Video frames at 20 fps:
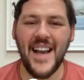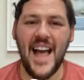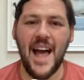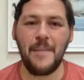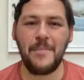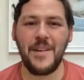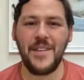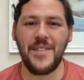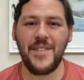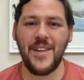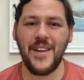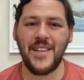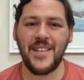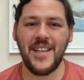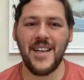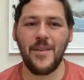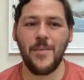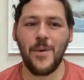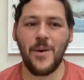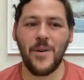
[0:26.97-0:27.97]
happy Thursday,
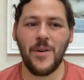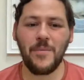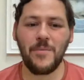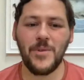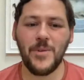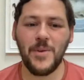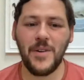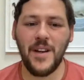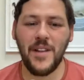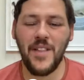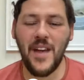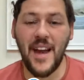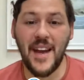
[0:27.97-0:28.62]
and welcome to another